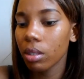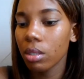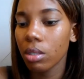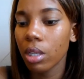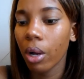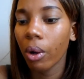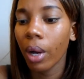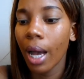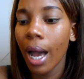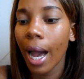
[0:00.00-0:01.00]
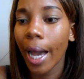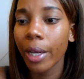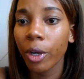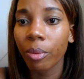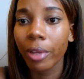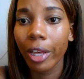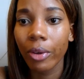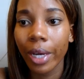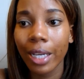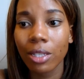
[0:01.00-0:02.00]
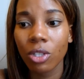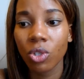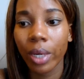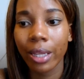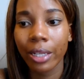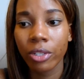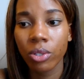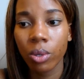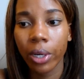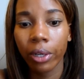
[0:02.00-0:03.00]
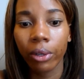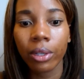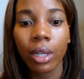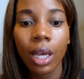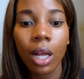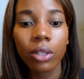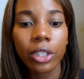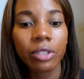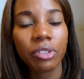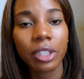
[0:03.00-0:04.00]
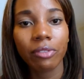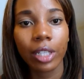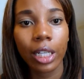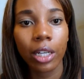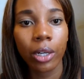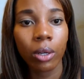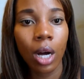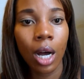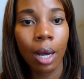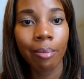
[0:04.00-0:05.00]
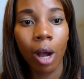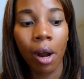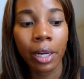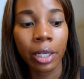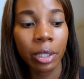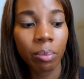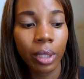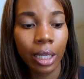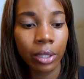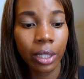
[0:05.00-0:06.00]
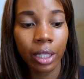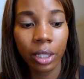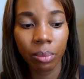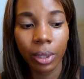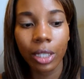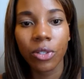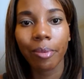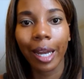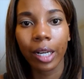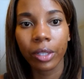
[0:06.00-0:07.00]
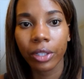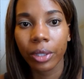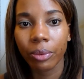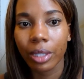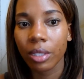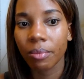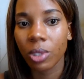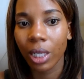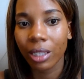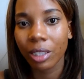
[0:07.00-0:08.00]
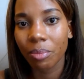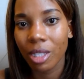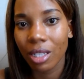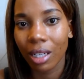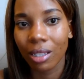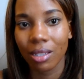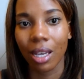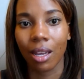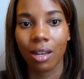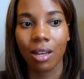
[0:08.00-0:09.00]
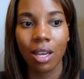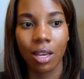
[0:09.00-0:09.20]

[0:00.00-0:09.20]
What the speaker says: So I hope that you guys enjoyed that tutorial. Look for a video on a complete dramatic look with some dark lipsticks and,